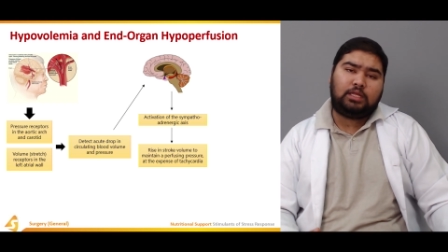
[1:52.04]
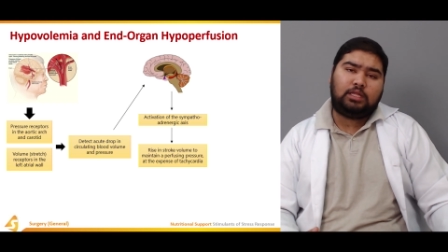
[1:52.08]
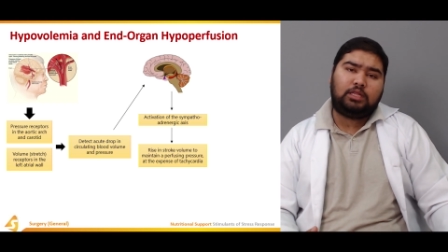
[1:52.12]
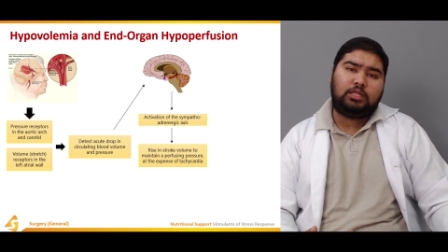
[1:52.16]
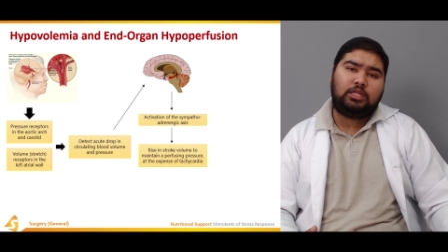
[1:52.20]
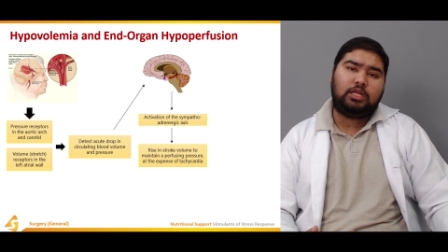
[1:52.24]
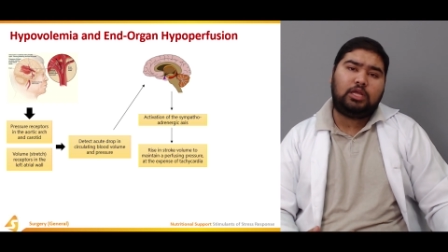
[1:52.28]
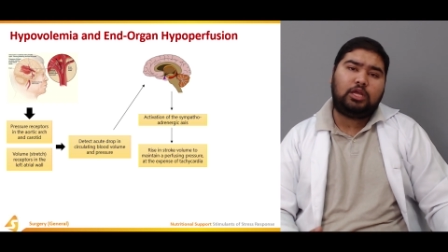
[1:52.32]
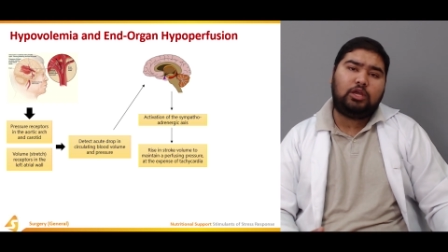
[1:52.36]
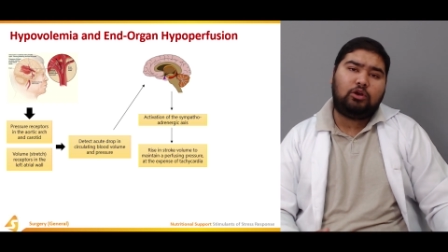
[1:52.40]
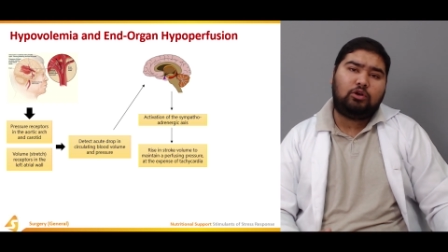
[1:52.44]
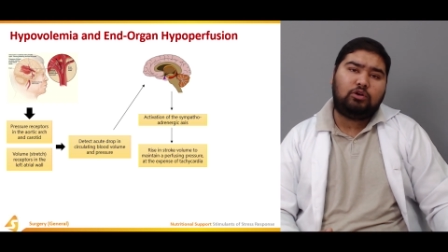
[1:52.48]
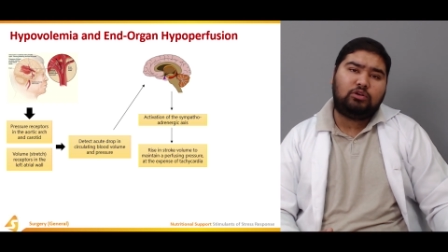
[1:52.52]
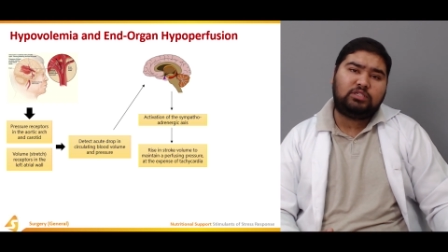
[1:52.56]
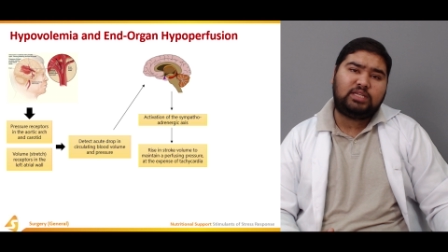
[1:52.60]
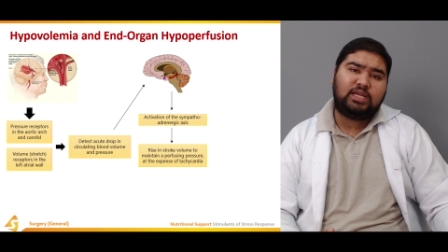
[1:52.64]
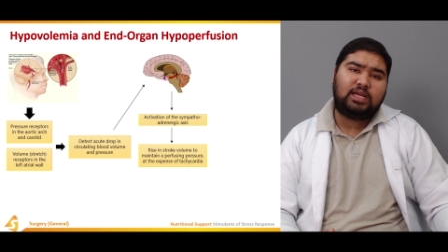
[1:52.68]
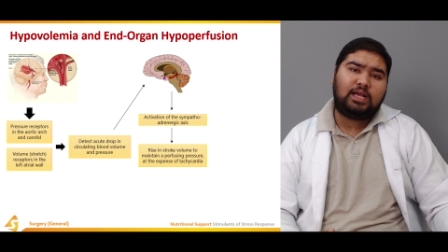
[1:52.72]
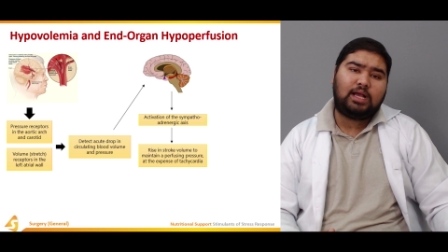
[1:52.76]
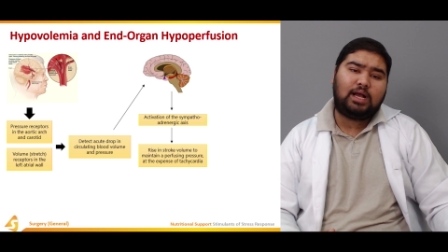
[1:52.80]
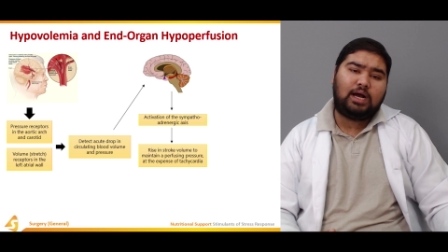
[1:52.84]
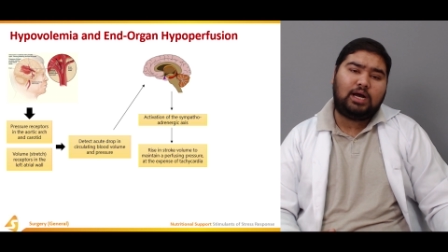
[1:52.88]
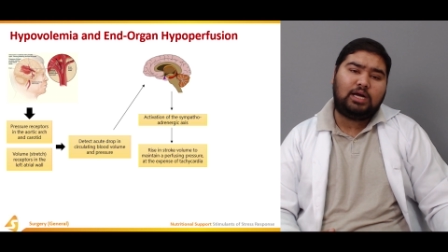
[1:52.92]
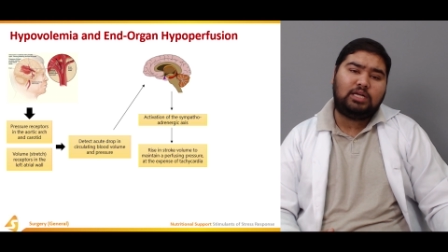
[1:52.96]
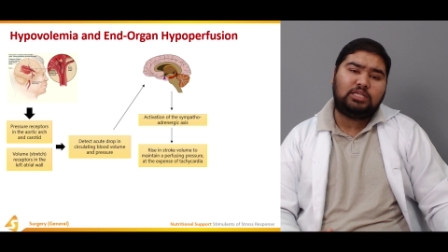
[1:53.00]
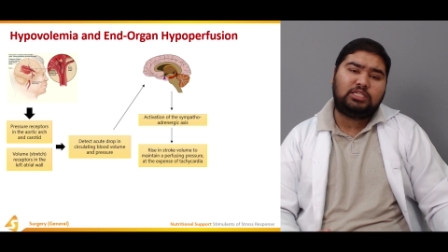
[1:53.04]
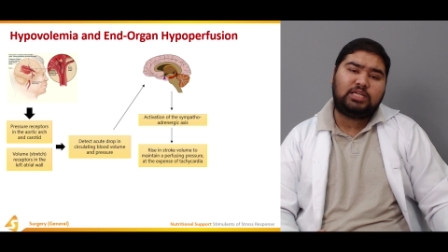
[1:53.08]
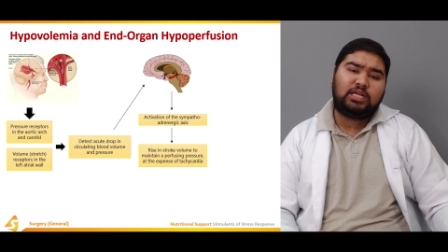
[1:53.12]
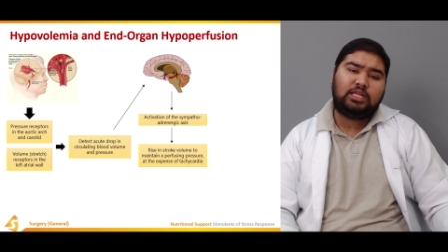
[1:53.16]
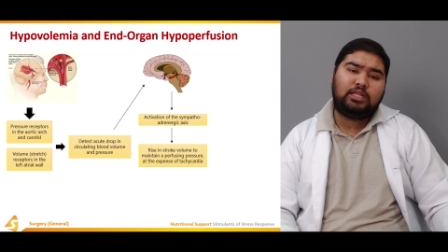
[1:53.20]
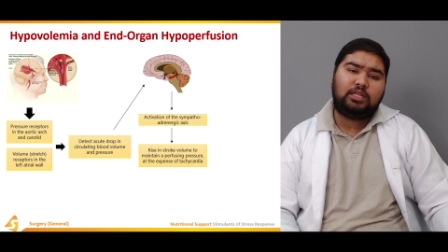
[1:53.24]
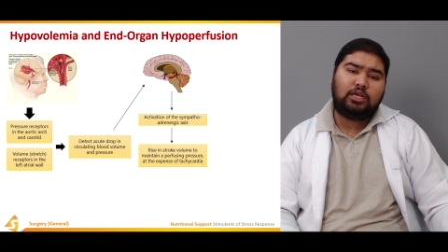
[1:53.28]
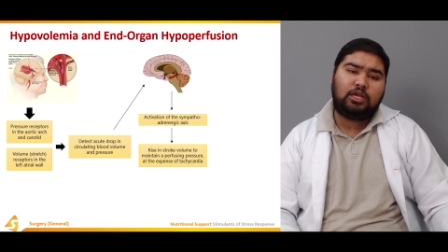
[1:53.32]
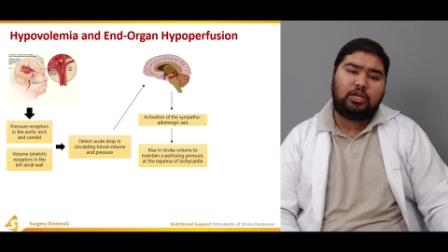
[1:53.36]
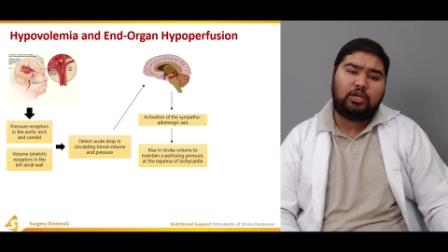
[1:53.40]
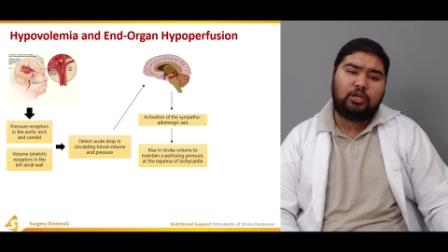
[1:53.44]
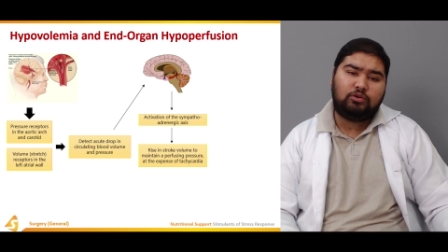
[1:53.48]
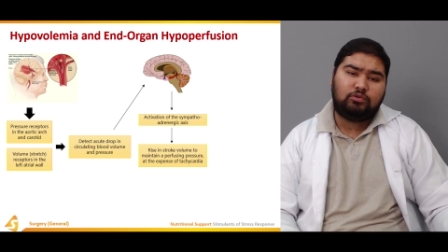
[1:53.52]
in the aortic arch
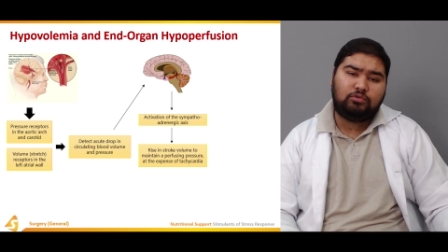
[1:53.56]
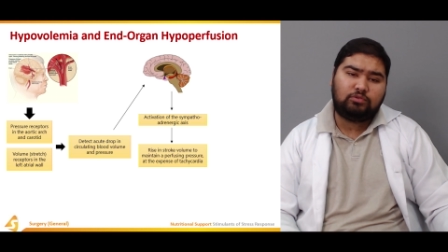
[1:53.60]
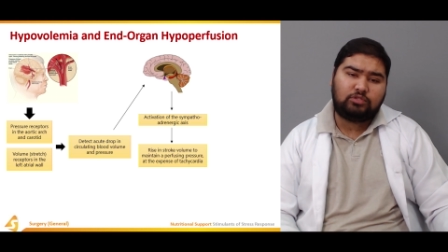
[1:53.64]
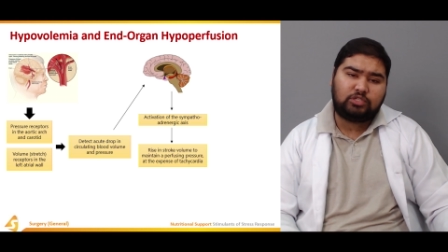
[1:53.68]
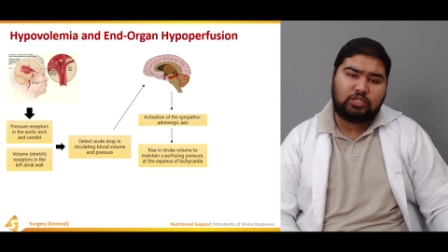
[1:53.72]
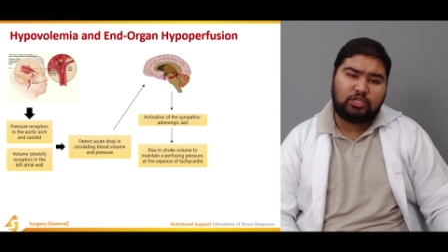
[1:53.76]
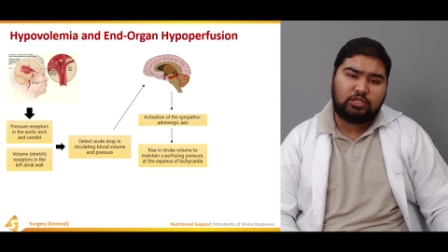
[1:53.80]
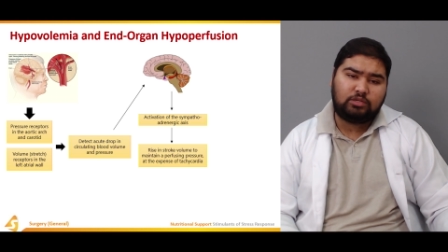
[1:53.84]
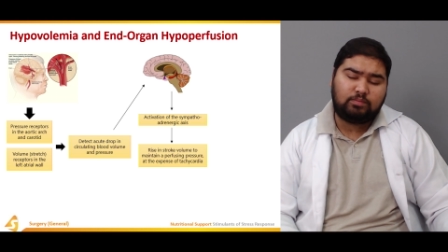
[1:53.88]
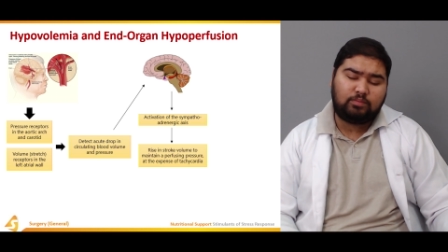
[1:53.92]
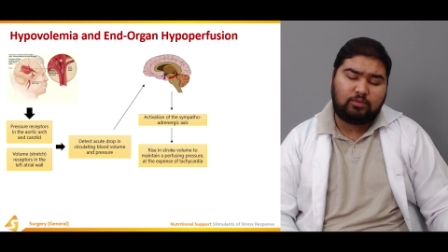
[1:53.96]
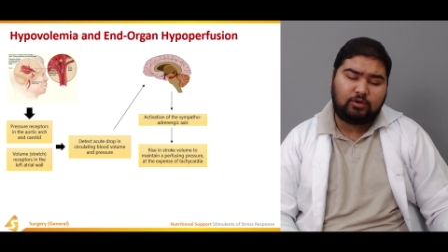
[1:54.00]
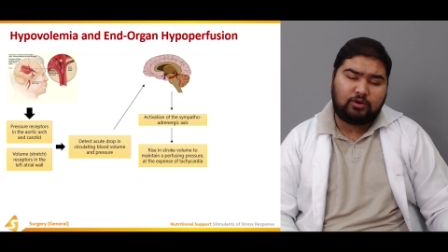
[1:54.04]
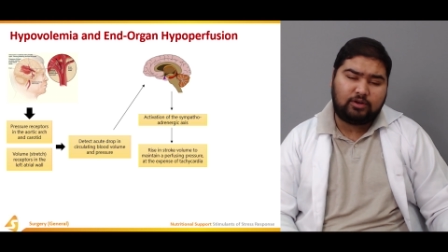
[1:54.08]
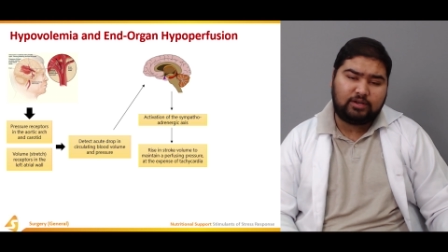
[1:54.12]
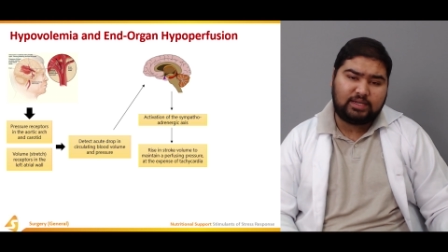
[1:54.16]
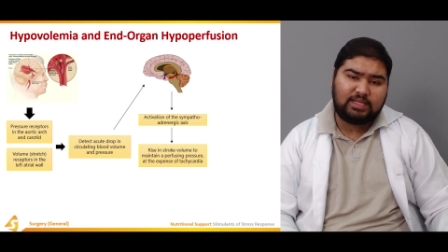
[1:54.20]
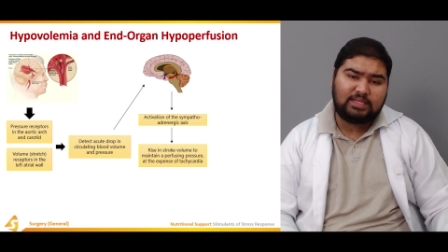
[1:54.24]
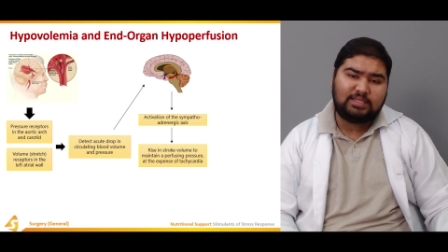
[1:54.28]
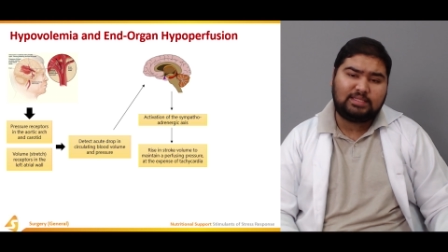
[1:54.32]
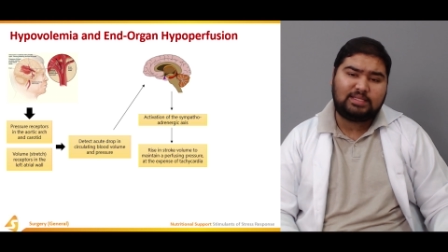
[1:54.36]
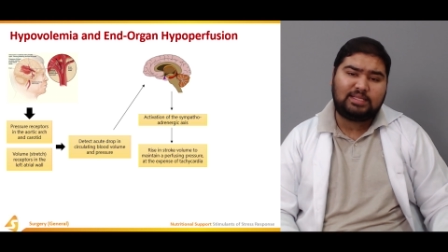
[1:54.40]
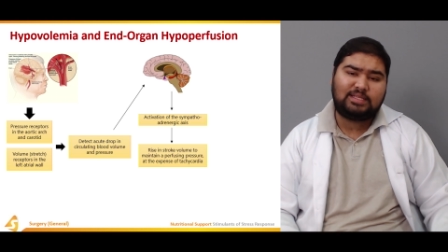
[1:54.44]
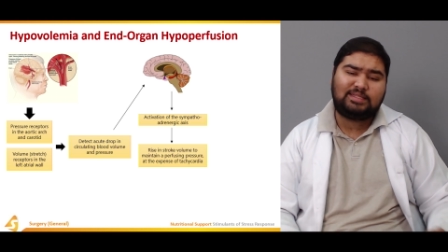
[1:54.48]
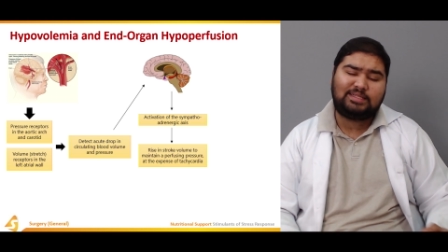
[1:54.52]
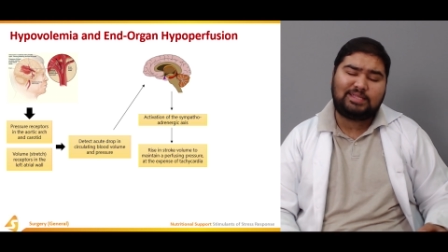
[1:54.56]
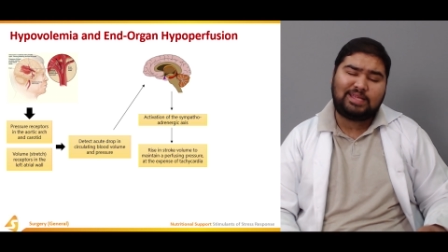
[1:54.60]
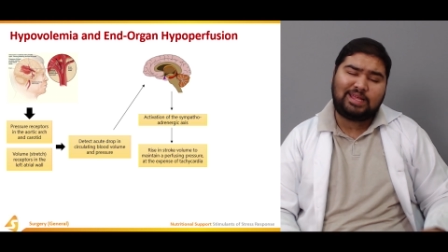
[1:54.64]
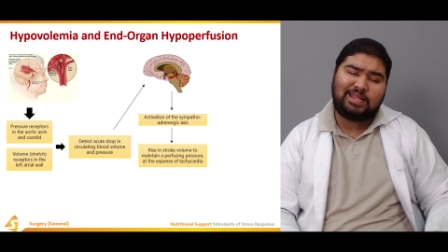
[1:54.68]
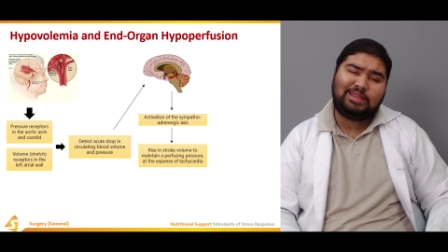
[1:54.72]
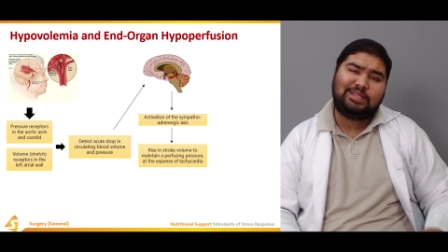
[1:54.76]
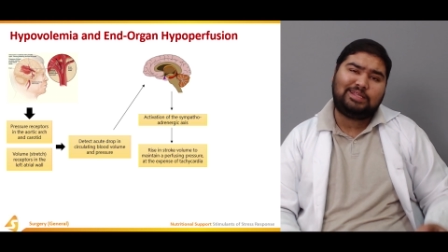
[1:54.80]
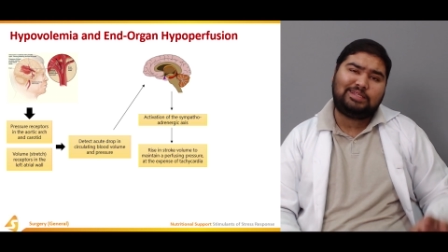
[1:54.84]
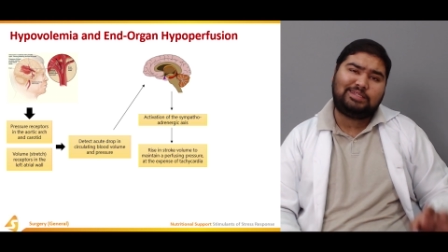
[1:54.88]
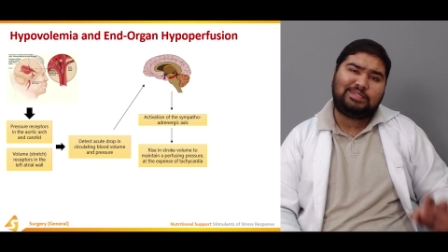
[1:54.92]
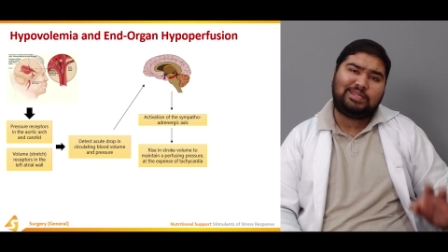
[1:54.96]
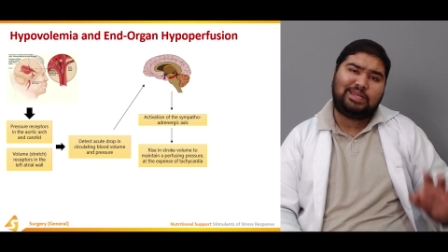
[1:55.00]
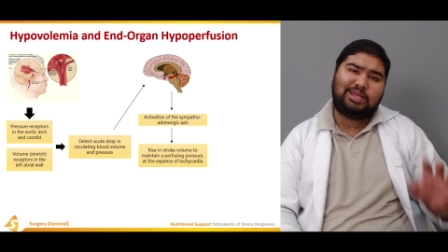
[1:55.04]
and the carotid bodies they
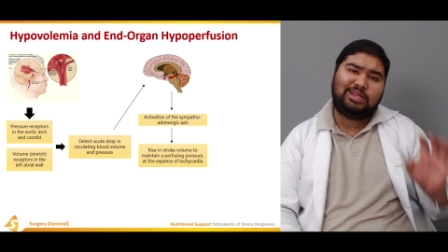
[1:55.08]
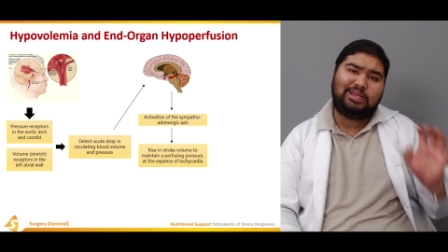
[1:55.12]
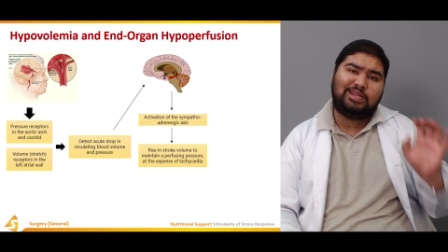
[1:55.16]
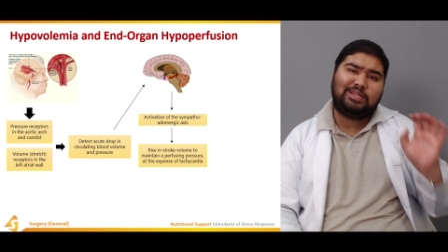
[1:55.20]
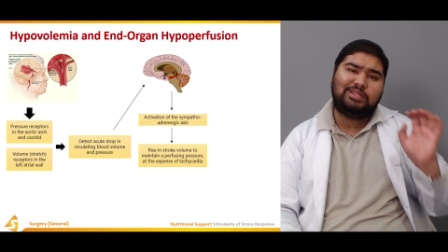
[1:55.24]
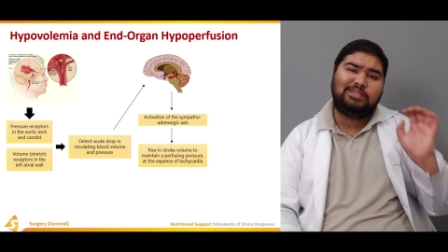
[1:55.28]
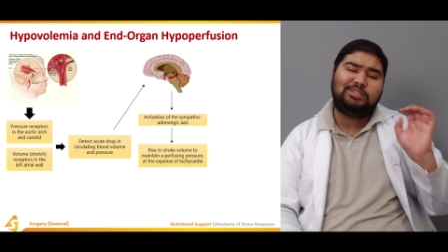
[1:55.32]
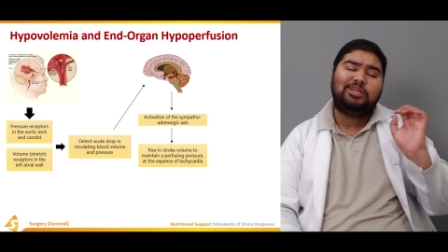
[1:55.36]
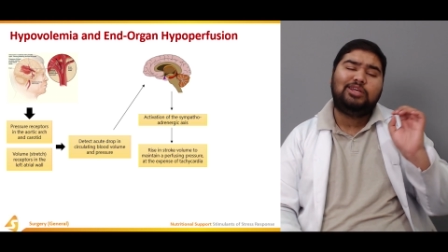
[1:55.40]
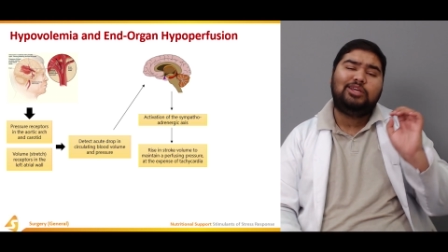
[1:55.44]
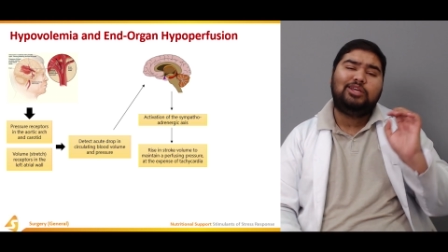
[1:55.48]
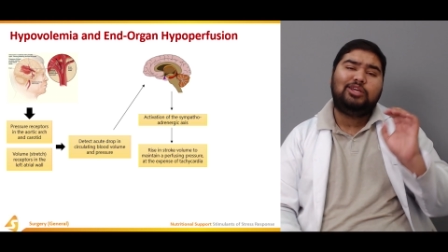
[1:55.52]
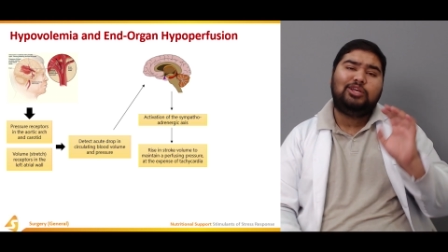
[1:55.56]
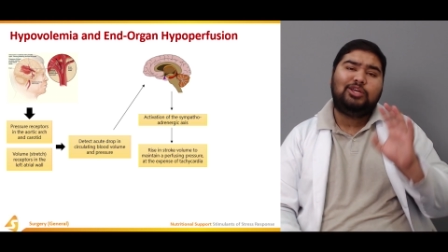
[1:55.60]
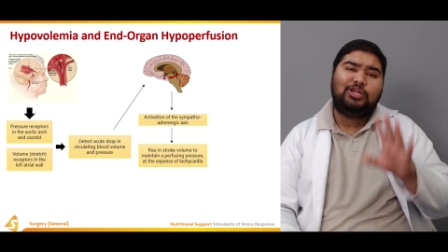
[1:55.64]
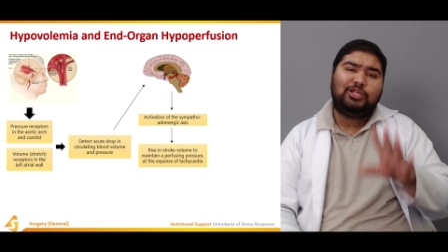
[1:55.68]
send the signals